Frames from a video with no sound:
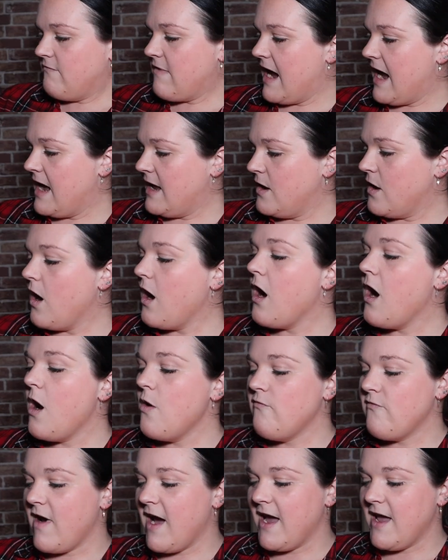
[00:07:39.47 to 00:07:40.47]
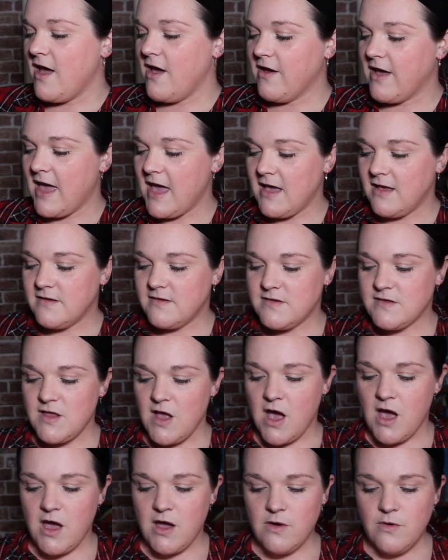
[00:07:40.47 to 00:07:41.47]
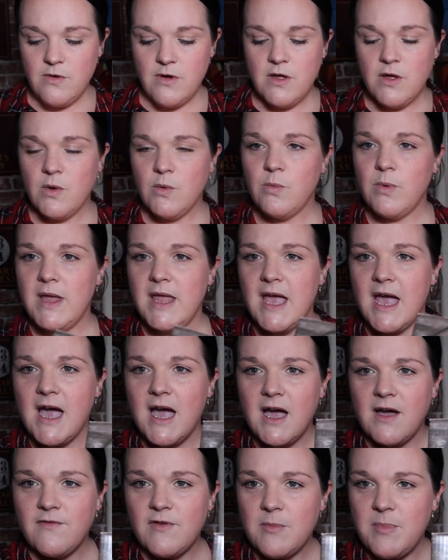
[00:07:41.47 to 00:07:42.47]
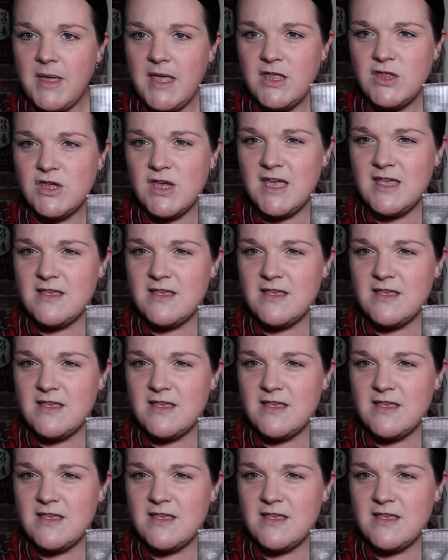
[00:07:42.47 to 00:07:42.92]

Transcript: Right. All right. Okay. So we have a picture.